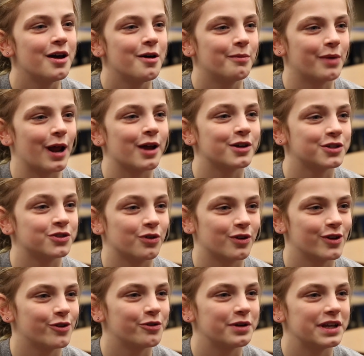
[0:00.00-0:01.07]
but I assure
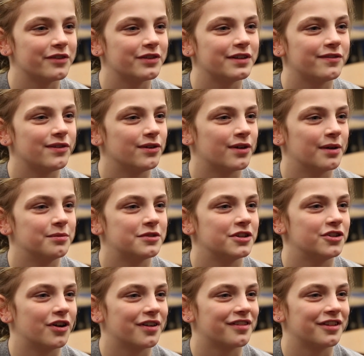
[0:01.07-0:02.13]
you, even if you come to
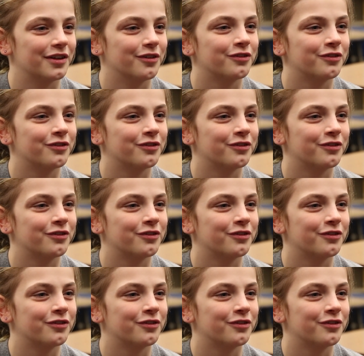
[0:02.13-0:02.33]
Johns Hill